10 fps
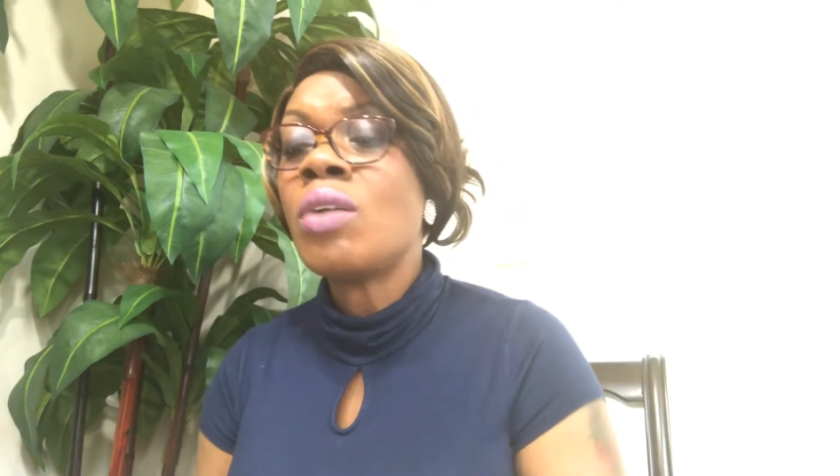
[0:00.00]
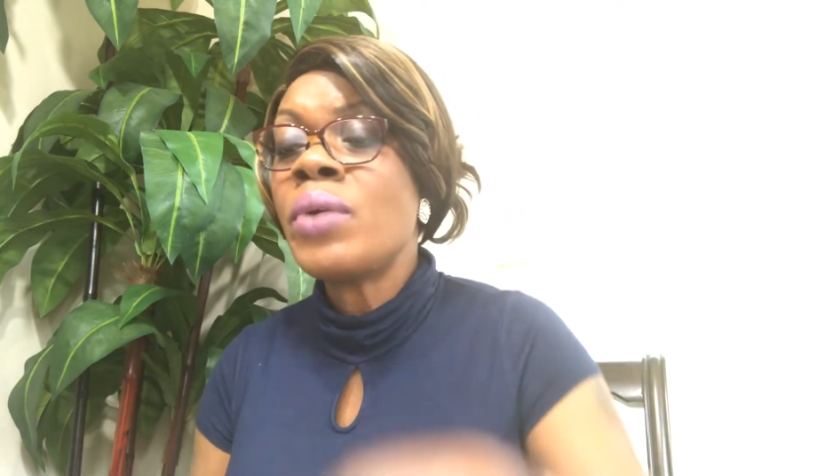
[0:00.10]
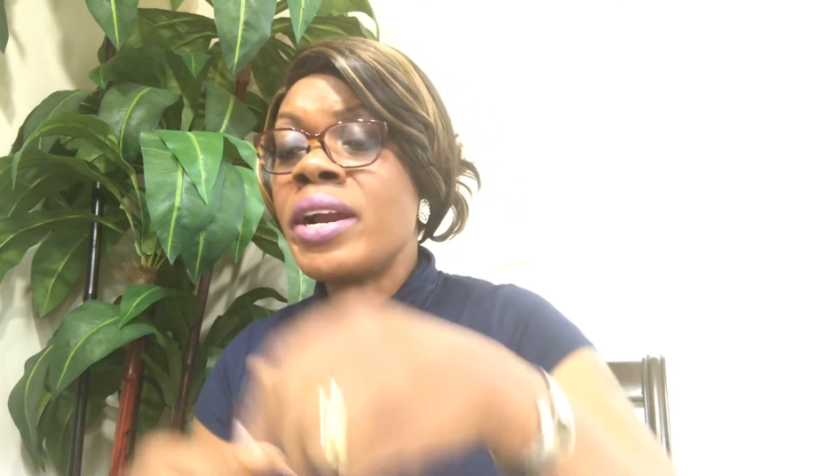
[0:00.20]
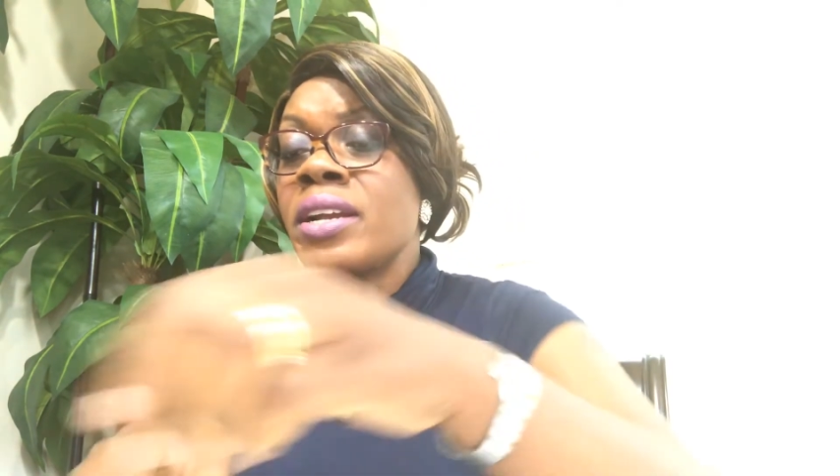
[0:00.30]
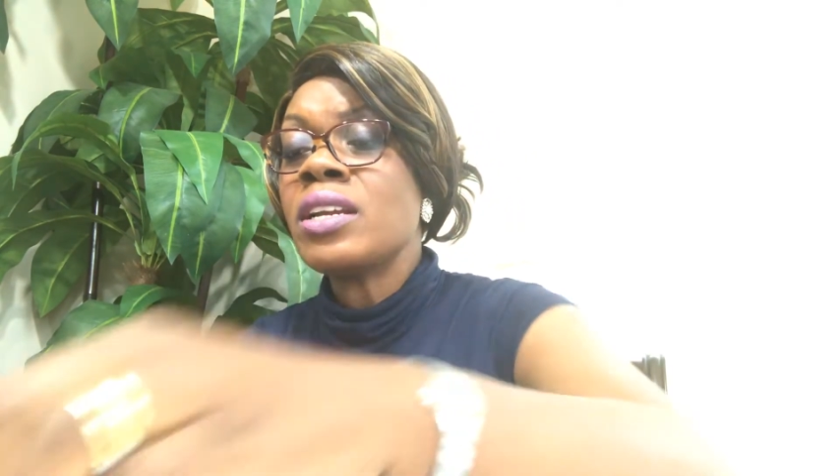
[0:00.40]

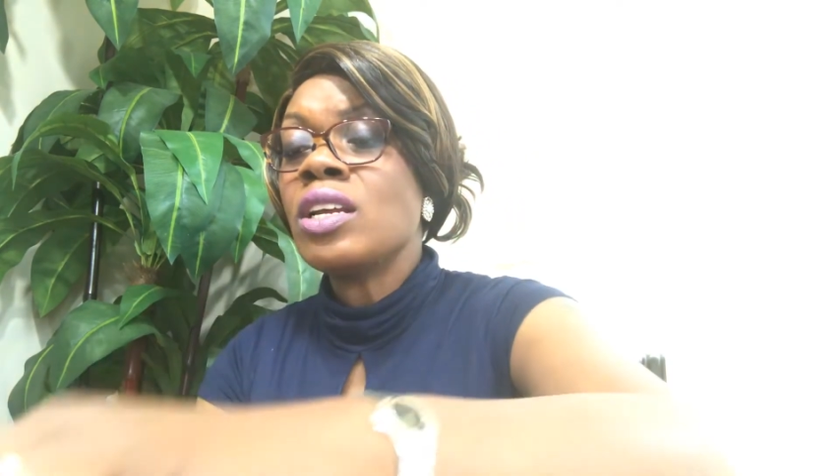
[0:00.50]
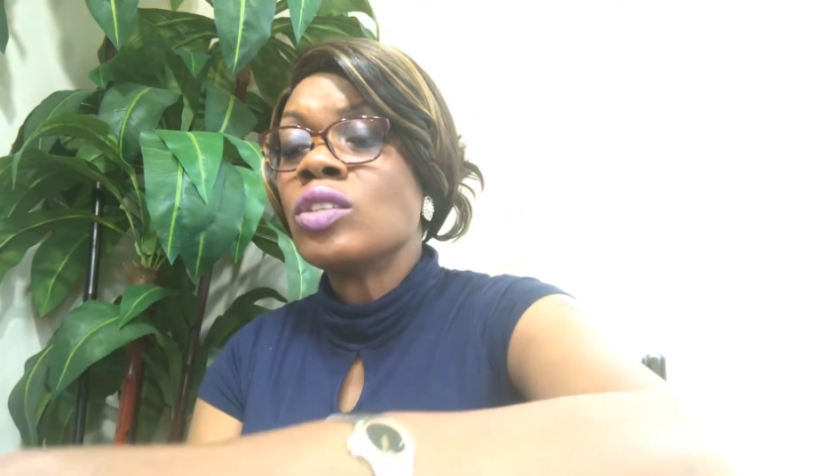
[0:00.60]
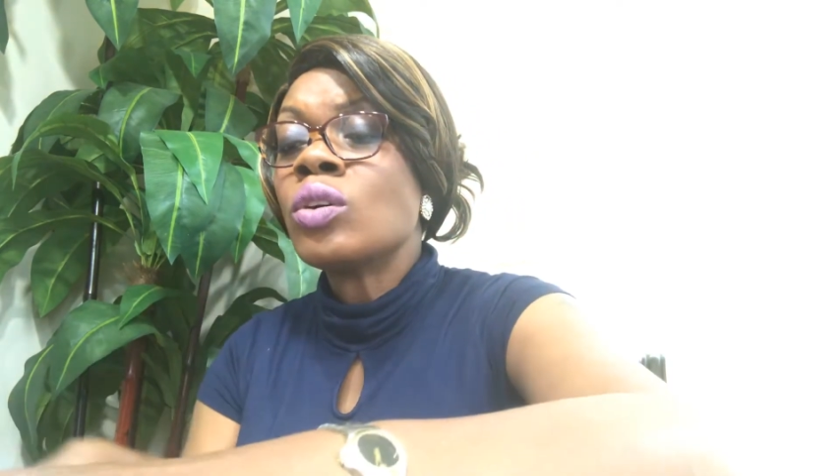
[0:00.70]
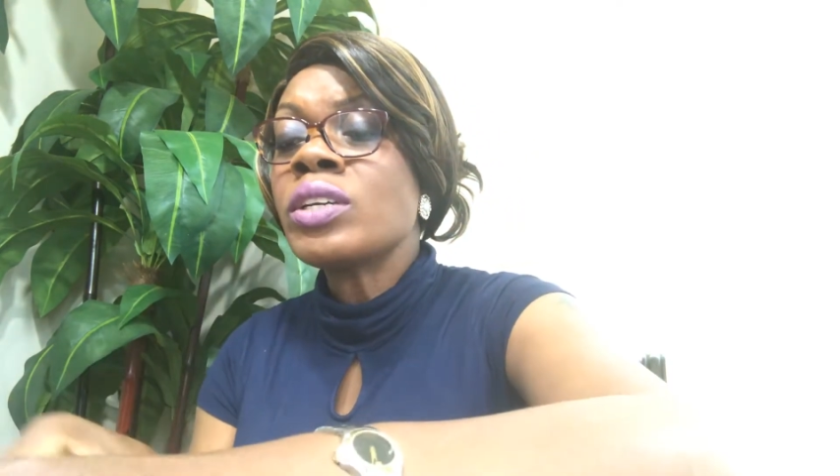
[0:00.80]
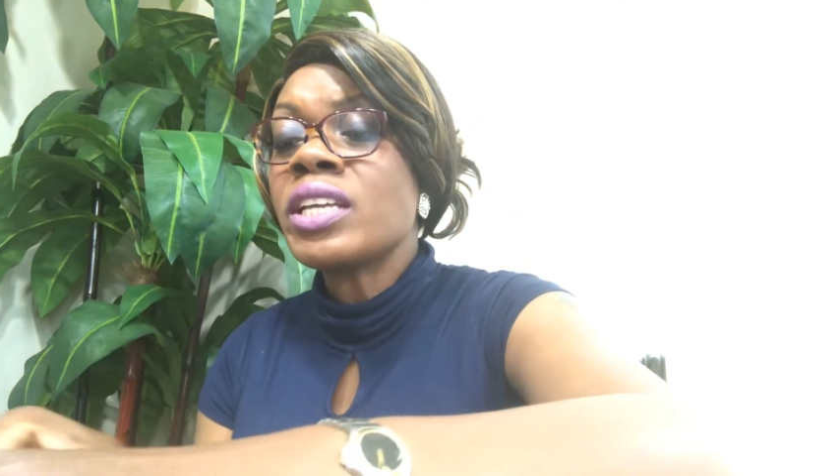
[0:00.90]
All right?
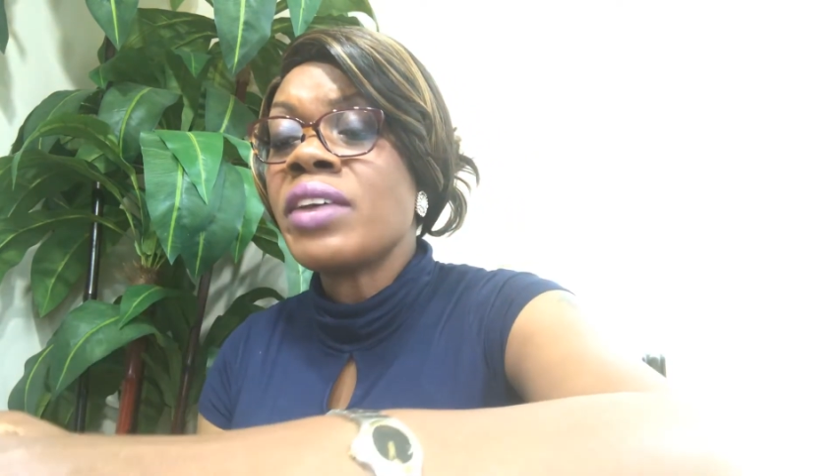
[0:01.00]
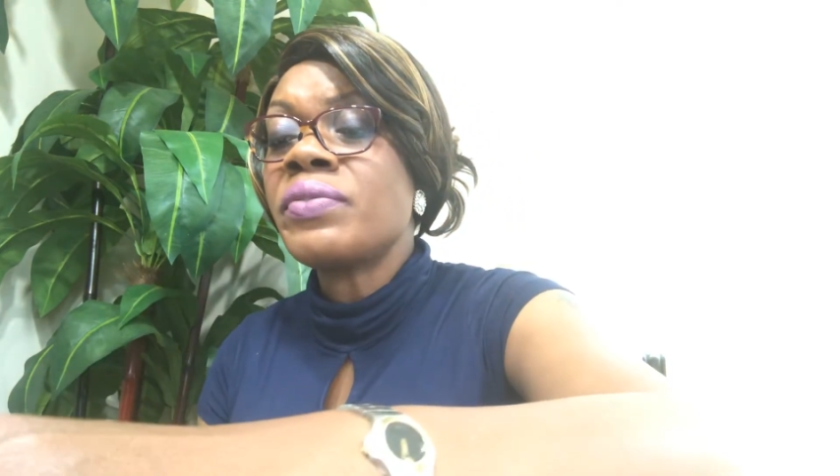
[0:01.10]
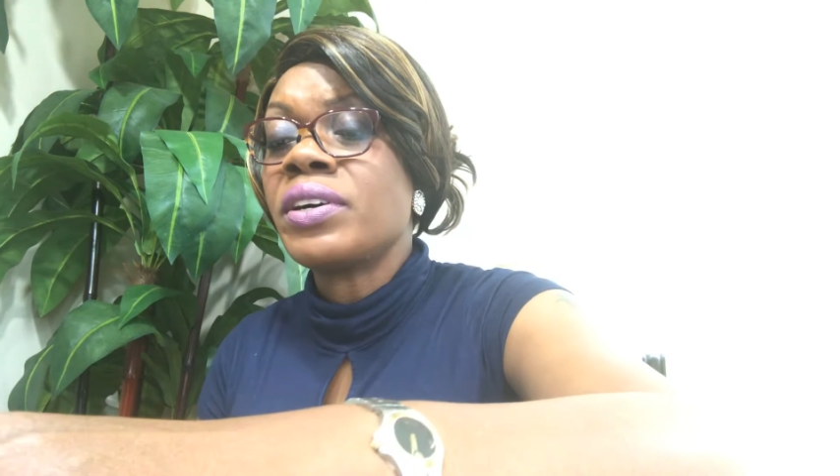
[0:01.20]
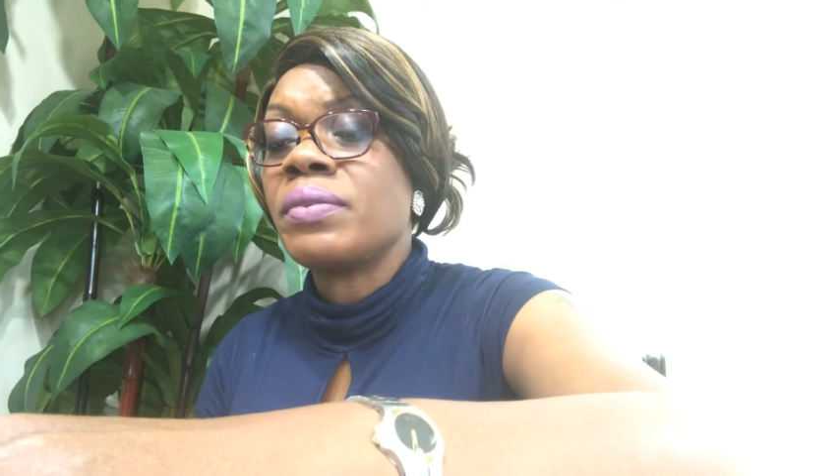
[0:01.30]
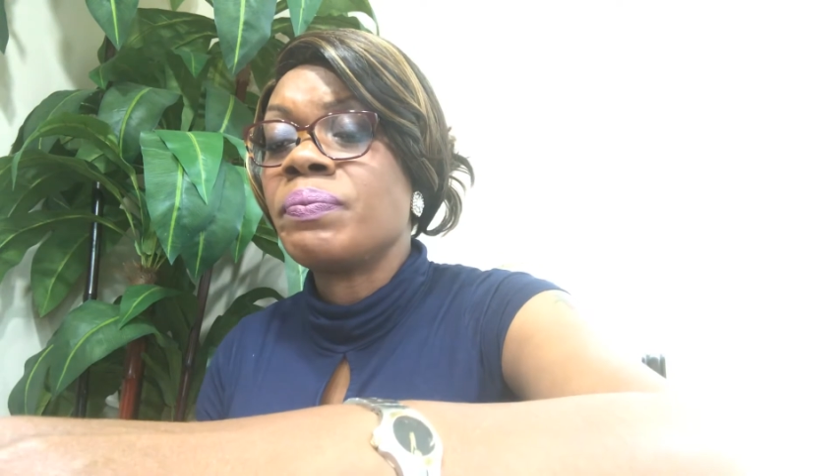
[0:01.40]
Don't
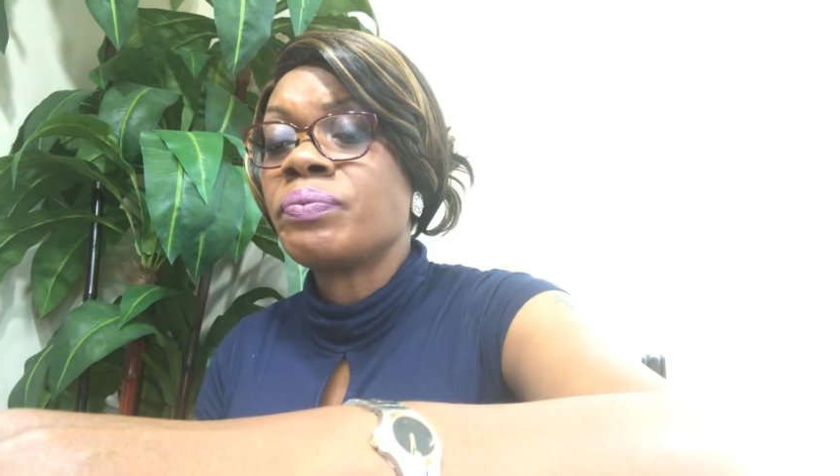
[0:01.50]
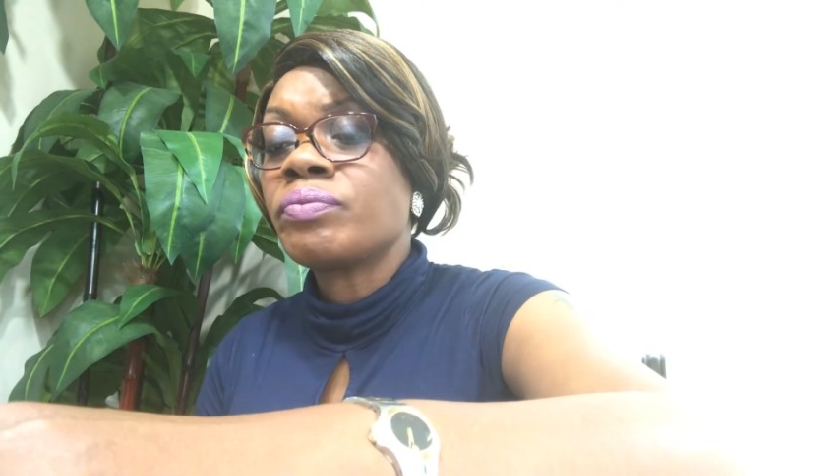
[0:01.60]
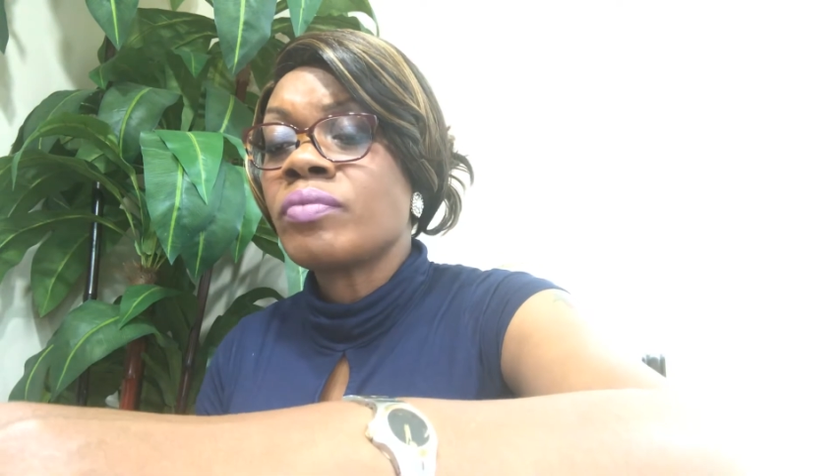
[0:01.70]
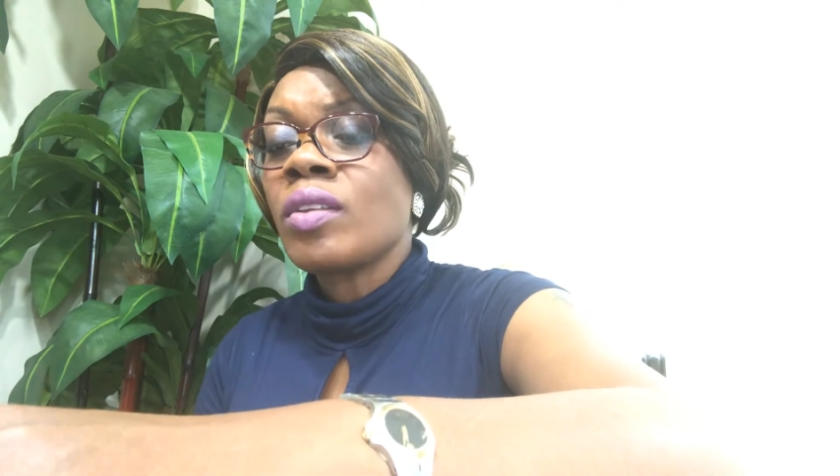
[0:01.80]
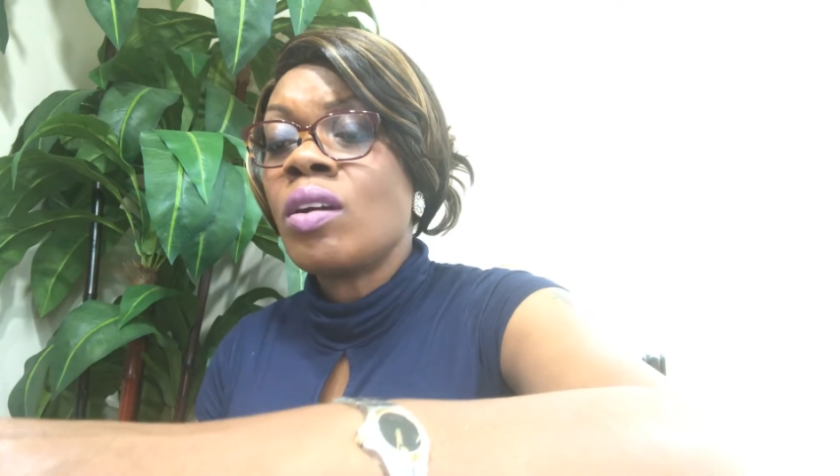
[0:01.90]
give up.